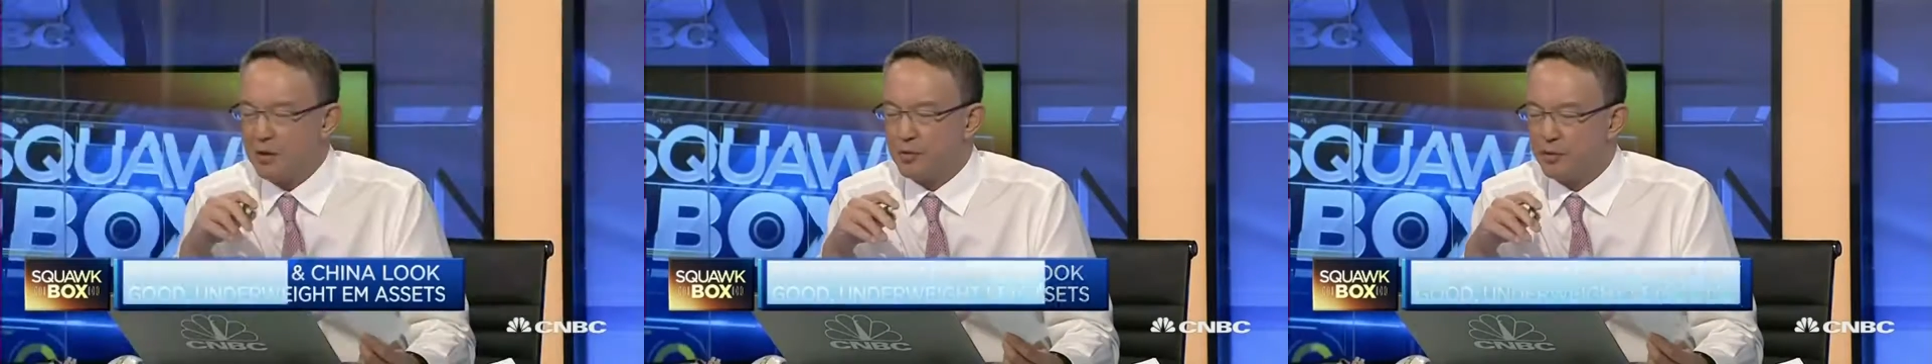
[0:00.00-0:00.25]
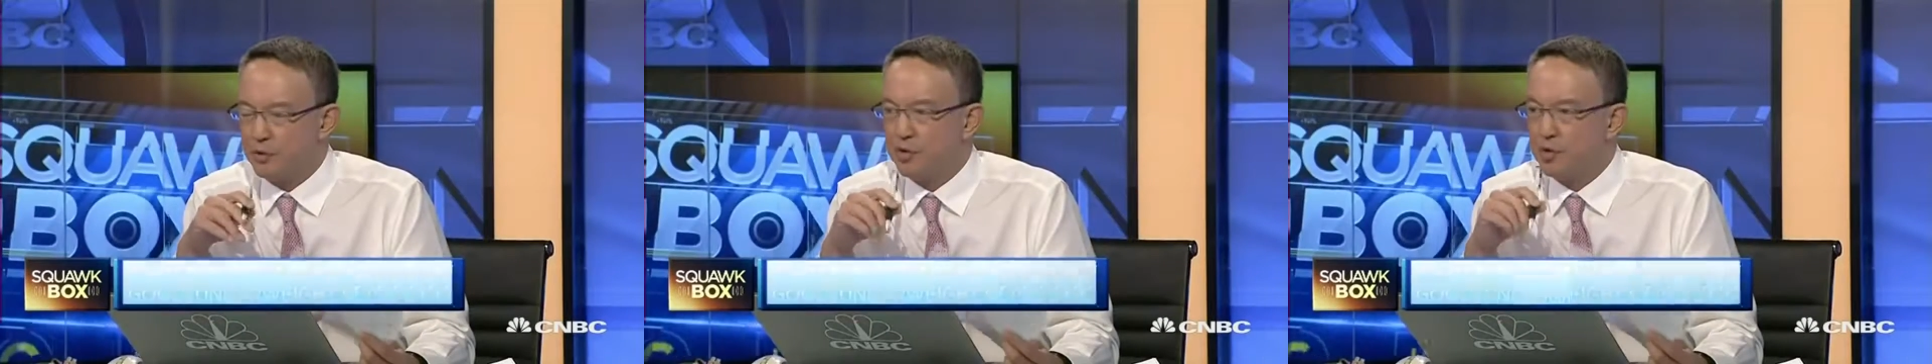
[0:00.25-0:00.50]
the
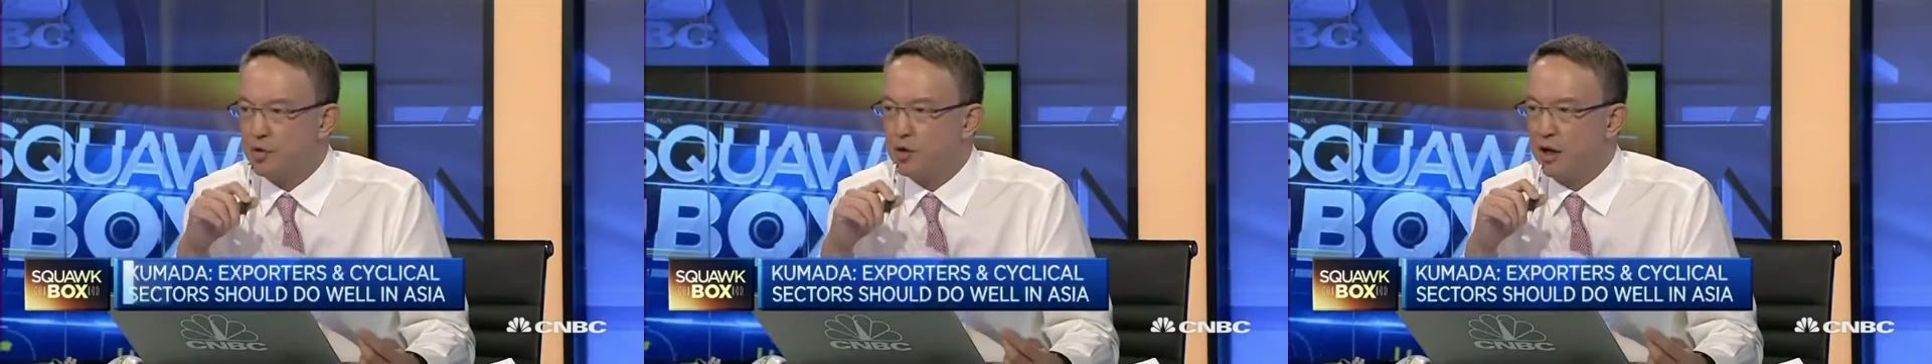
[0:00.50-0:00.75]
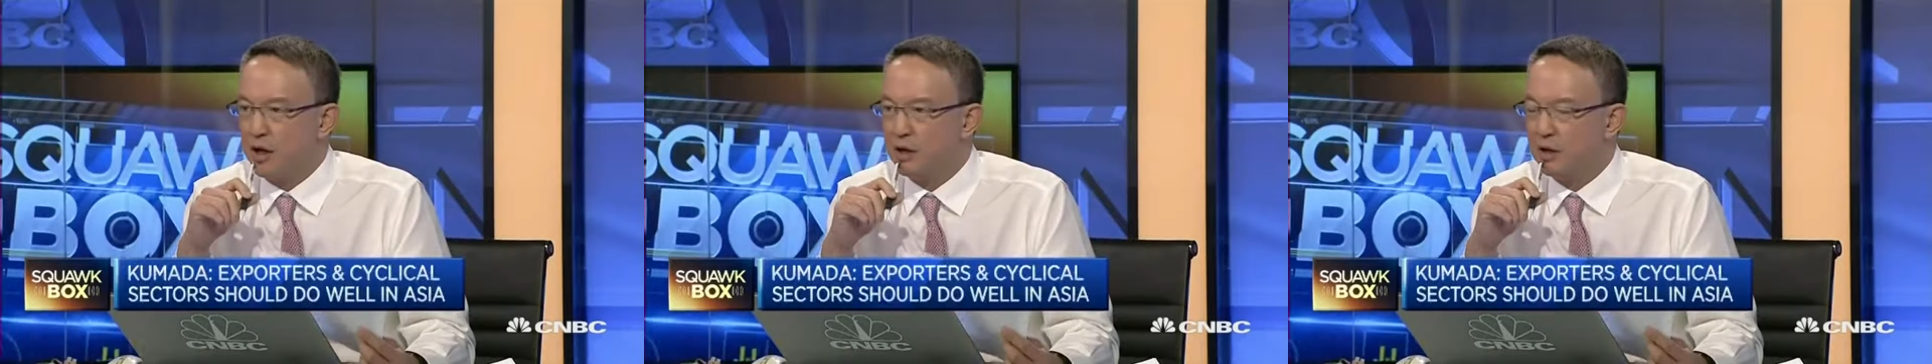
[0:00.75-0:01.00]
acquisition
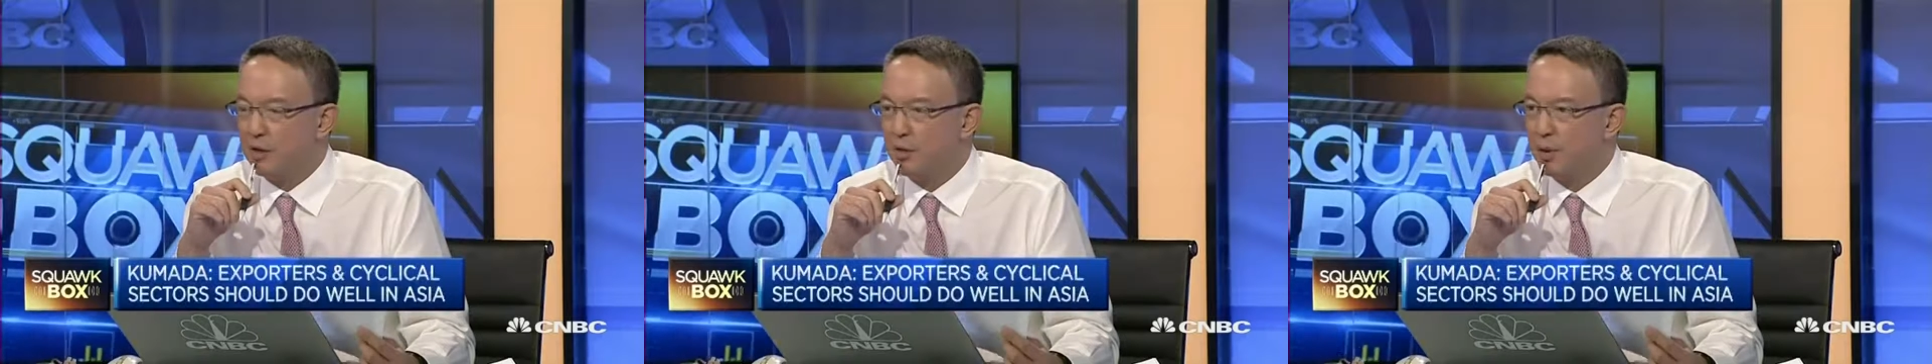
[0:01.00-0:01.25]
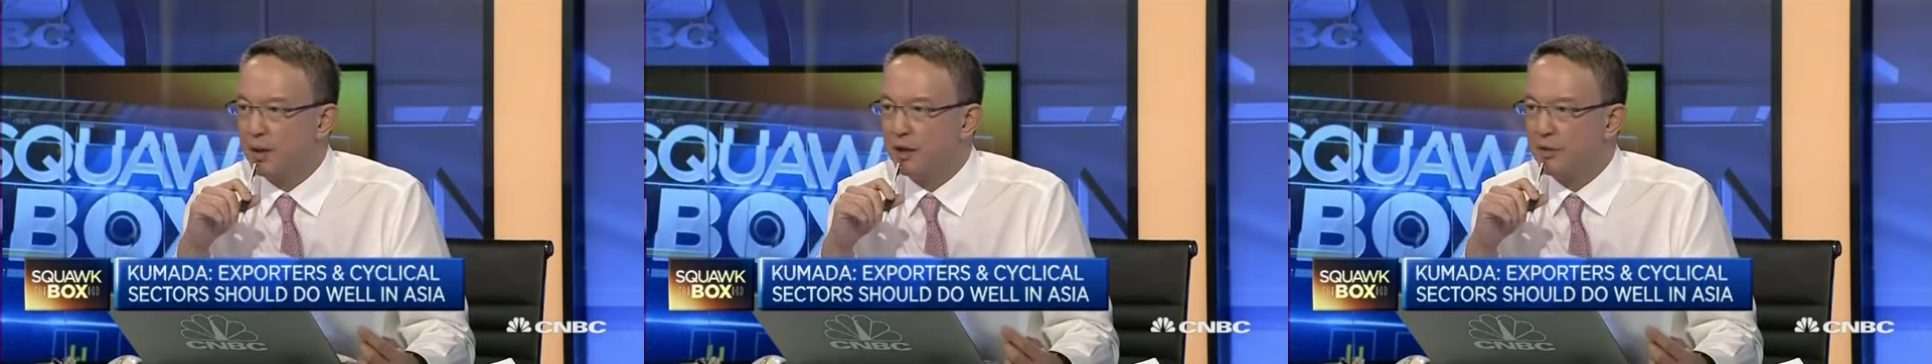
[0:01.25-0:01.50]
chain, and
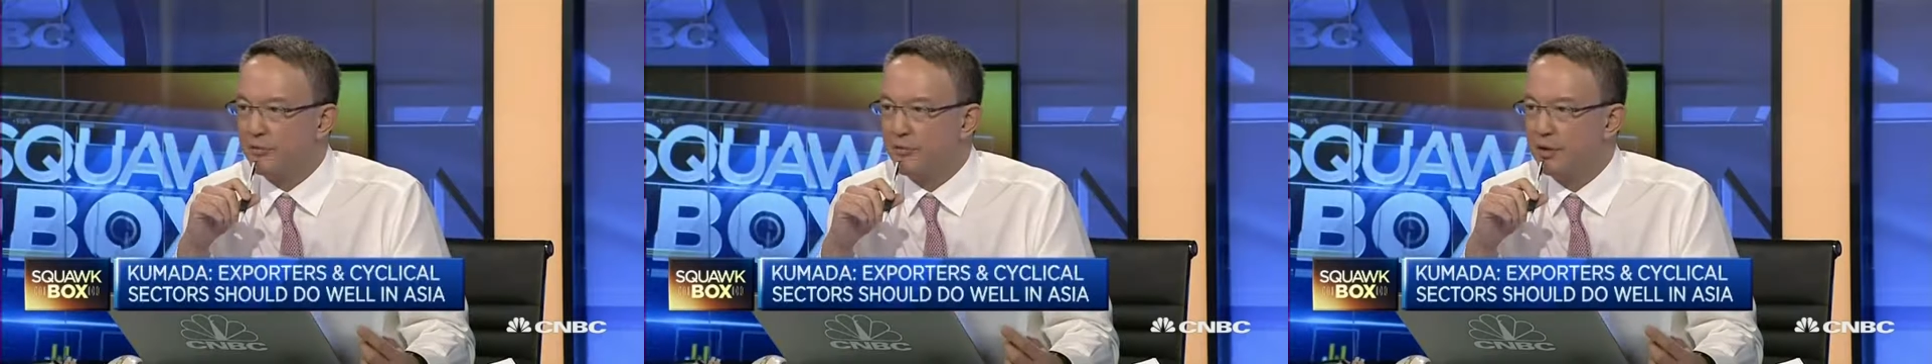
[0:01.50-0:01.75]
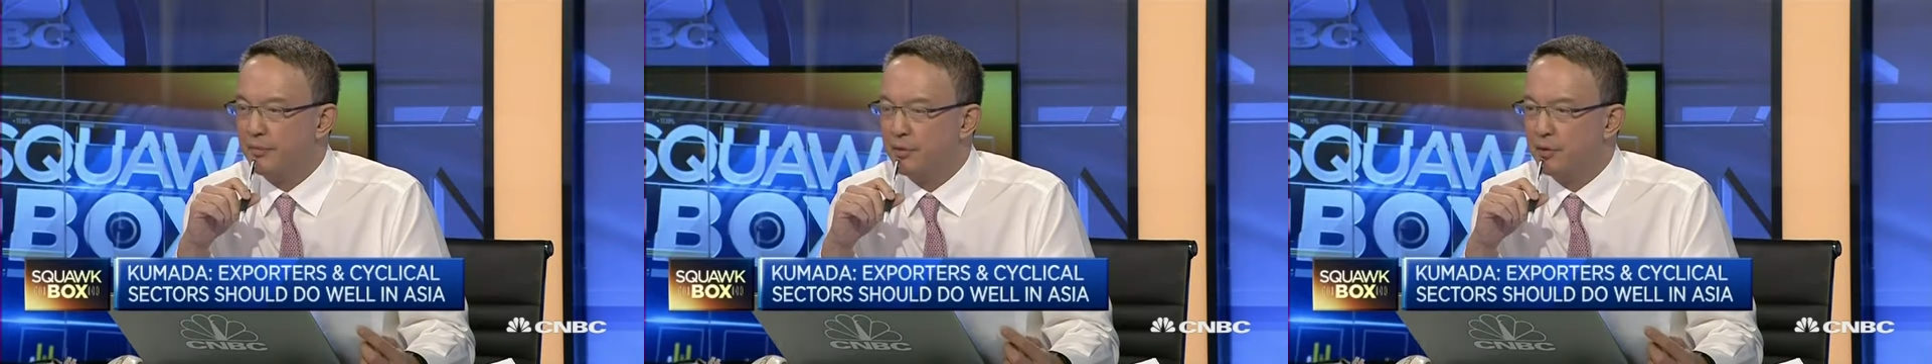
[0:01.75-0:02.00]
what kind
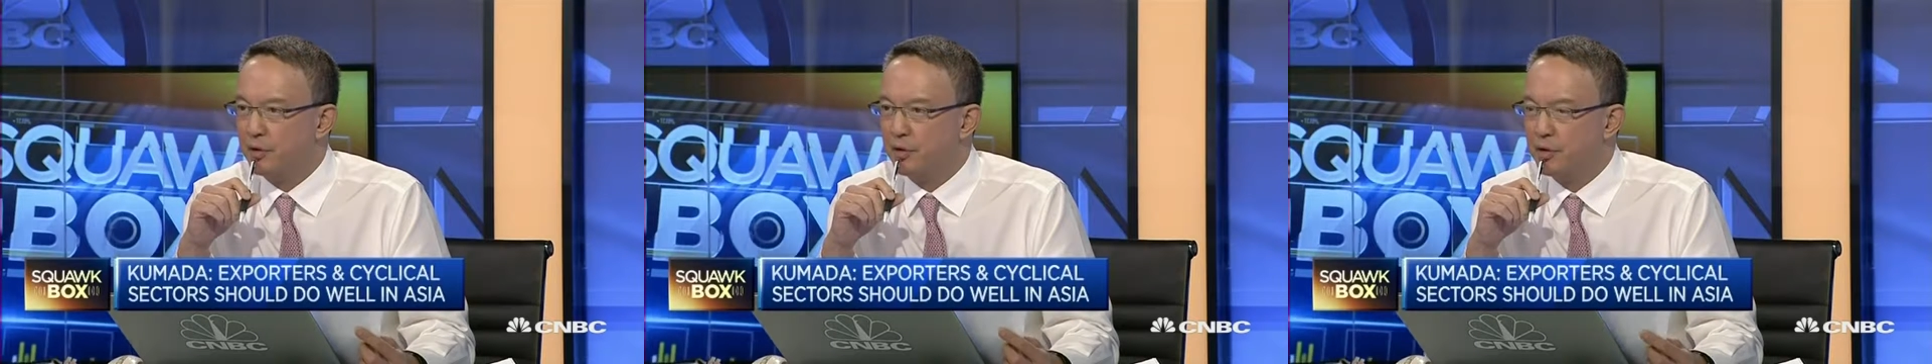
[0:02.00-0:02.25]
of